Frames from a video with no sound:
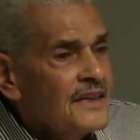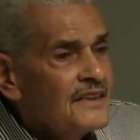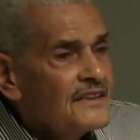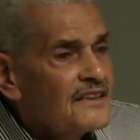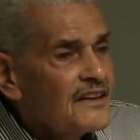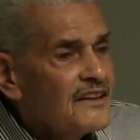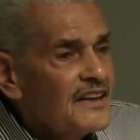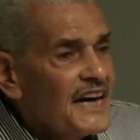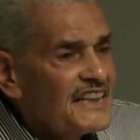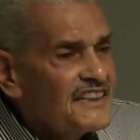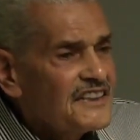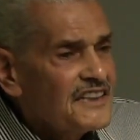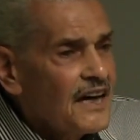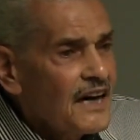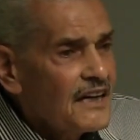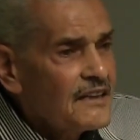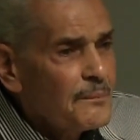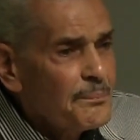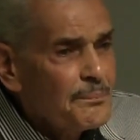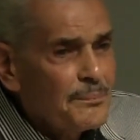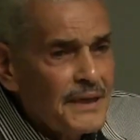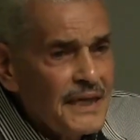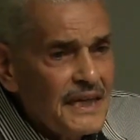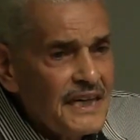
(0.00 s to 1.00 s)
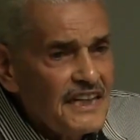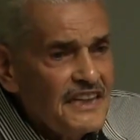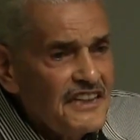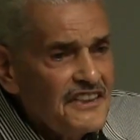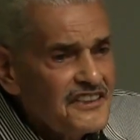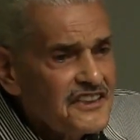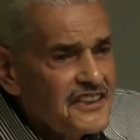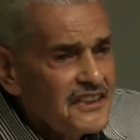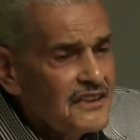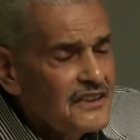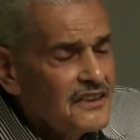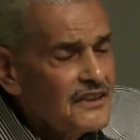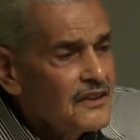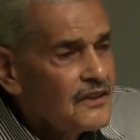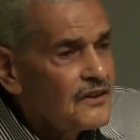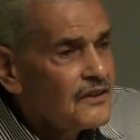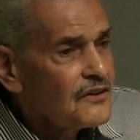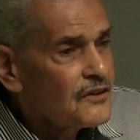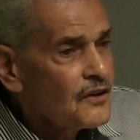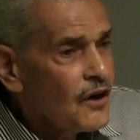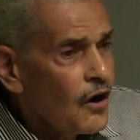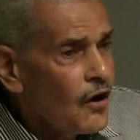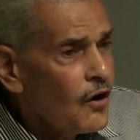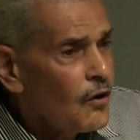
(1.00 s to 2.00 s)
to let the other bees
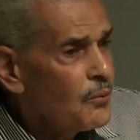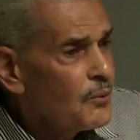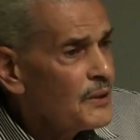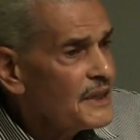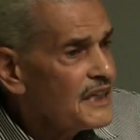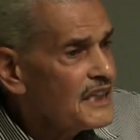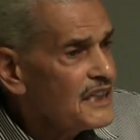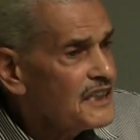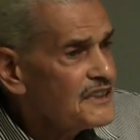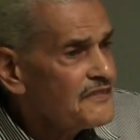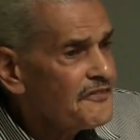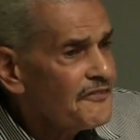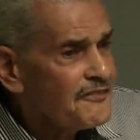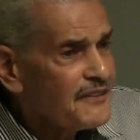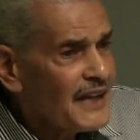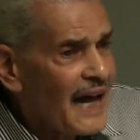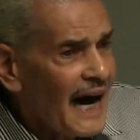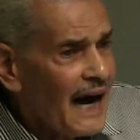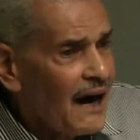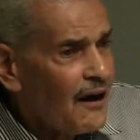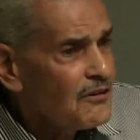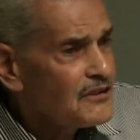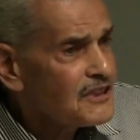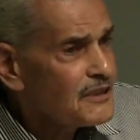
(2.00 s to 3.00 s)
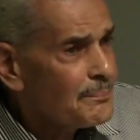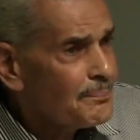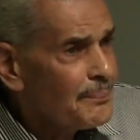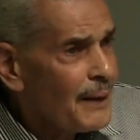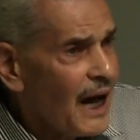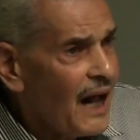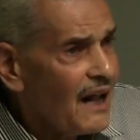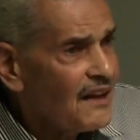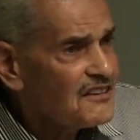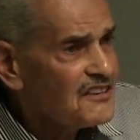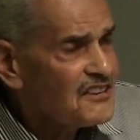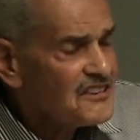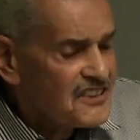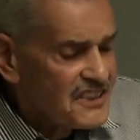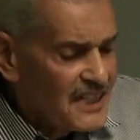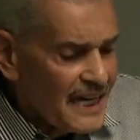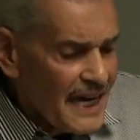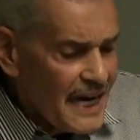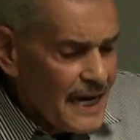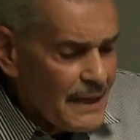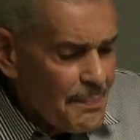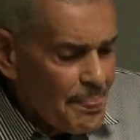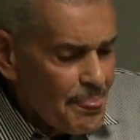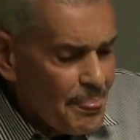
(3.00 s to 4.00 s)
know where these flowers and pollen is
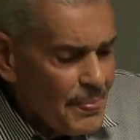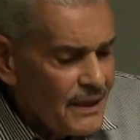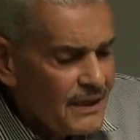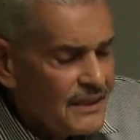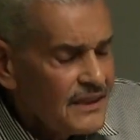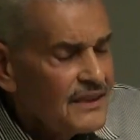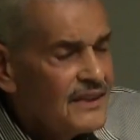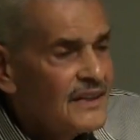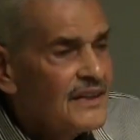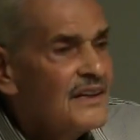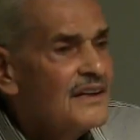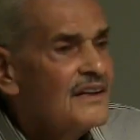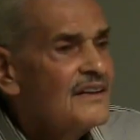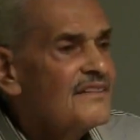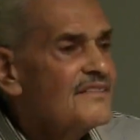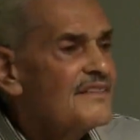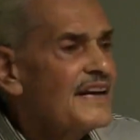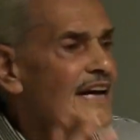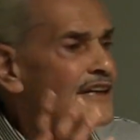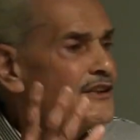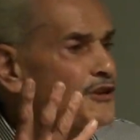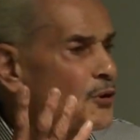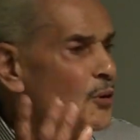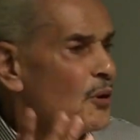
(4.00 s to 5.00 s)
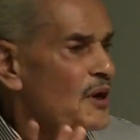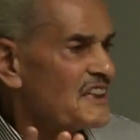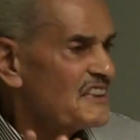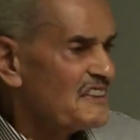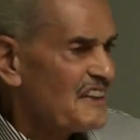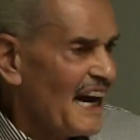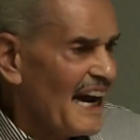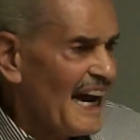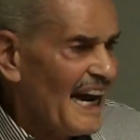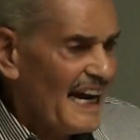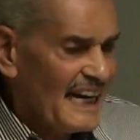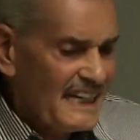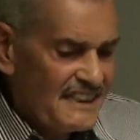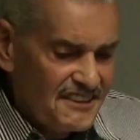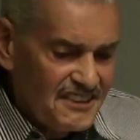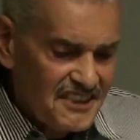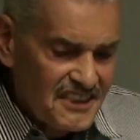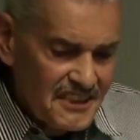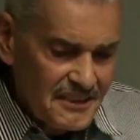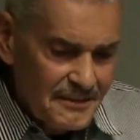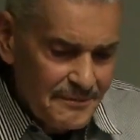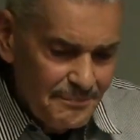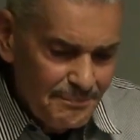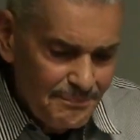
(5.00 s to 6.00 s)
at? They do a
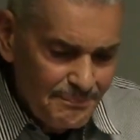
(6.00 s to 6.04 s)
dance.